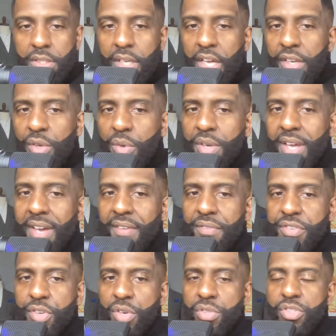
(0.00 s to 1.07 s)
Now, I know we
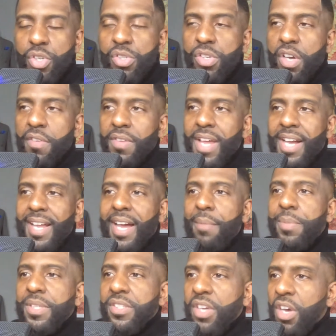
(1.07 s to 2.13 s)
have Xerjoff La
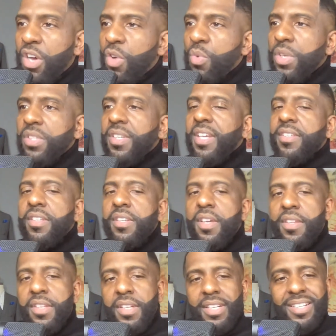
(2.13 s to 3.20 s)
Capitale, which that's
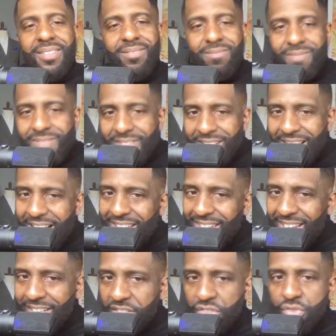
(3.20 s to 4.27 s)
another, I
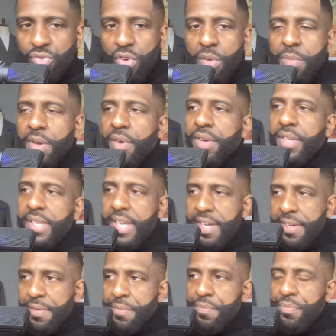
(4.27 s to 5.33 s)
like the strawberry in
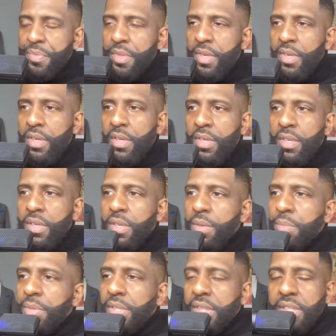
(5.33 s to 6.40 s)
that.
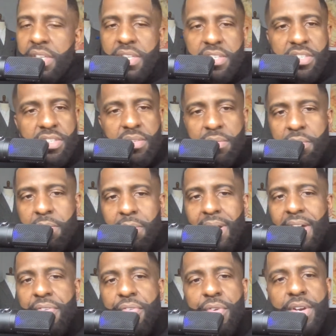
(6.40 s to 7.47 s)
But this,
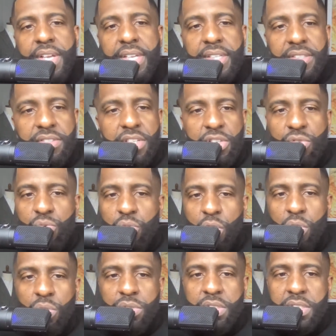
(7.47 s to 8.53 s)
my friends, is
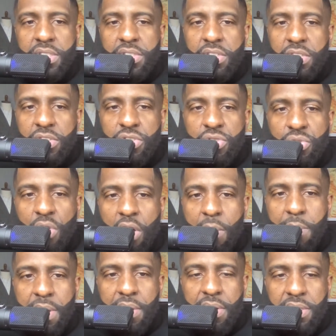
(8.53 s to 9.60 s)
roses,
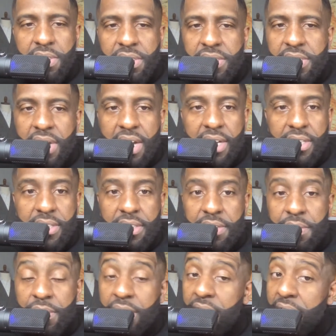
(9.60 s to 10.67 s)
strawberries, and chocolate.